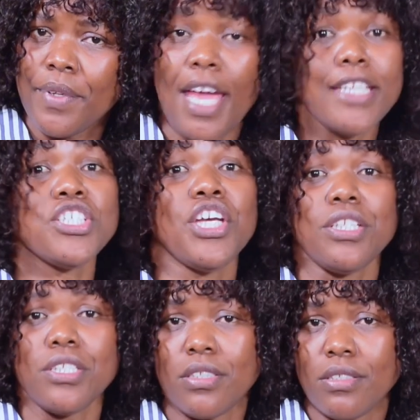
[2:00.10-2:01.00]
at
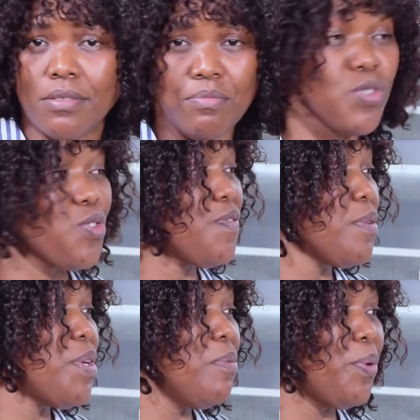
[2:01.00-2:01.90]
church. Most of the
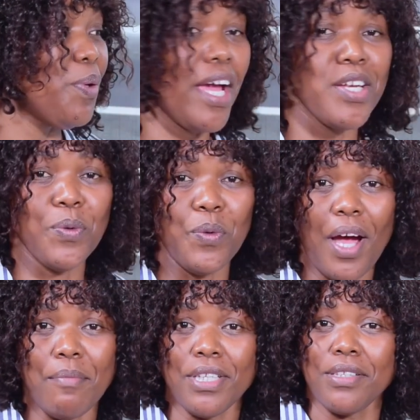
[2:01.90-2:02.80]
people I know,
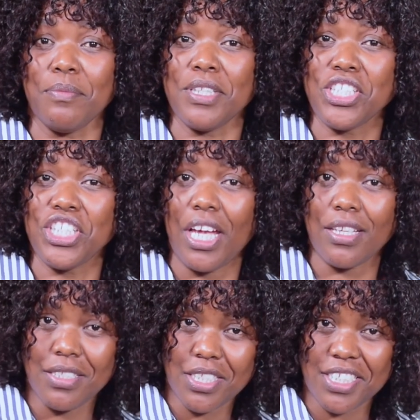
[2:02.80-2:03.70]
I met them at
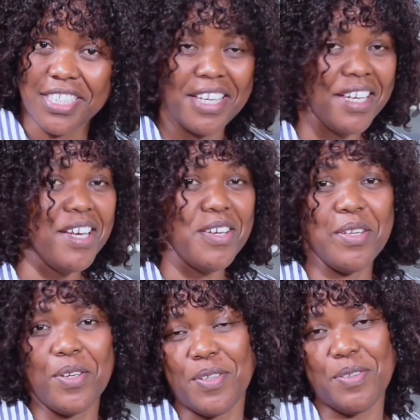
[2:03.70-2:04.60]
church, you
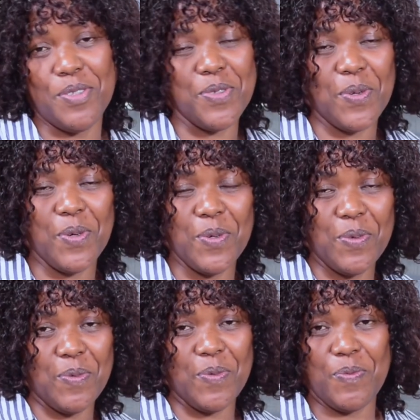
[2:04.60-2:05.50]
know,
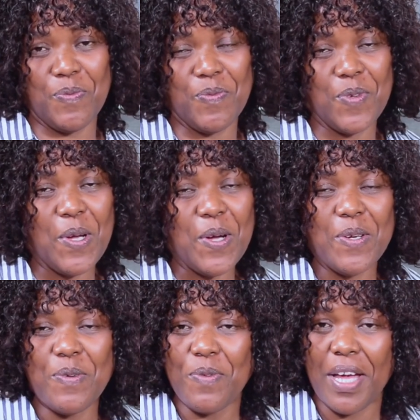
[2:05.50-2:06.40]
so
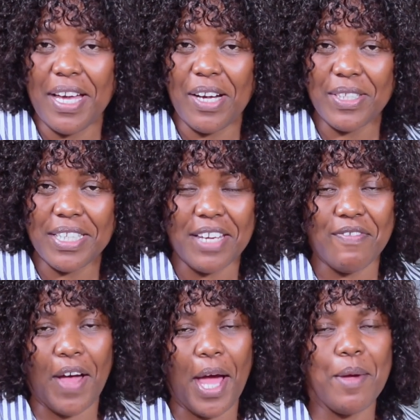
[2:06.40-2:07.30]
we are on that
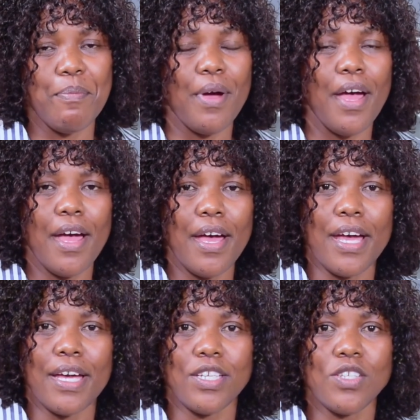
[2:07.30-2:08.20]
vibe.
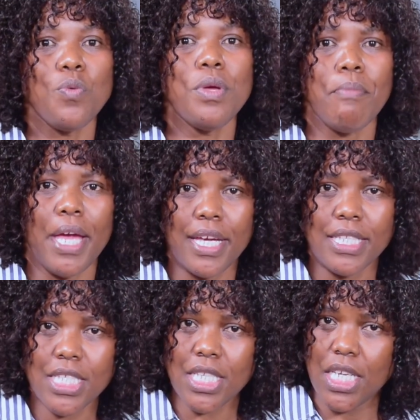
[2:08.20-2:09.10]
And we
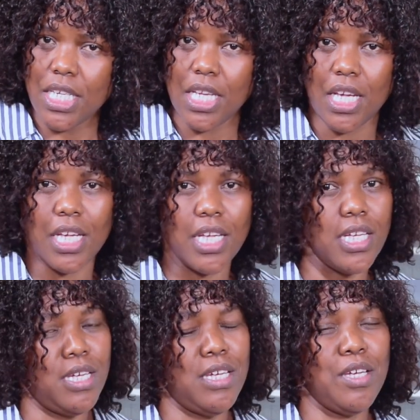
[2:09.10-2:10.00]
met in a
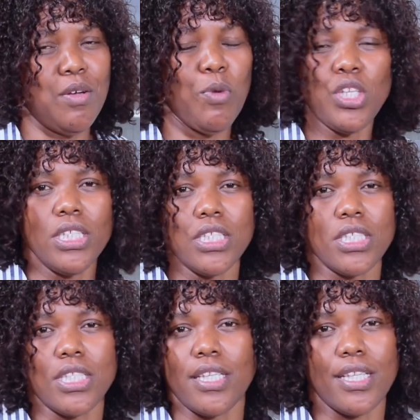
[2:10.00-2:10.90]
modeling
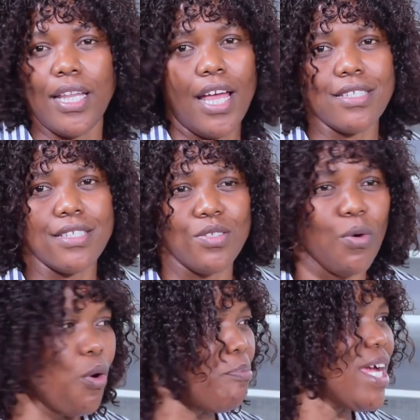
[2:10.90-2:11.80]
class
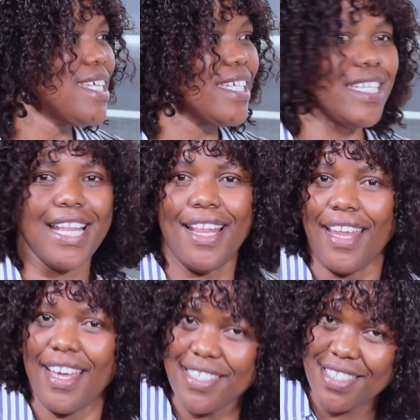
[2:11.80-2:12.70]
or pageant
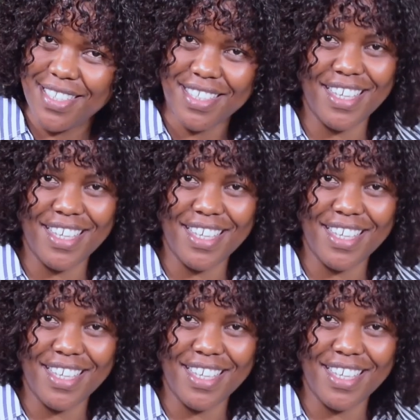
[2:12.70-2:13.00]
class.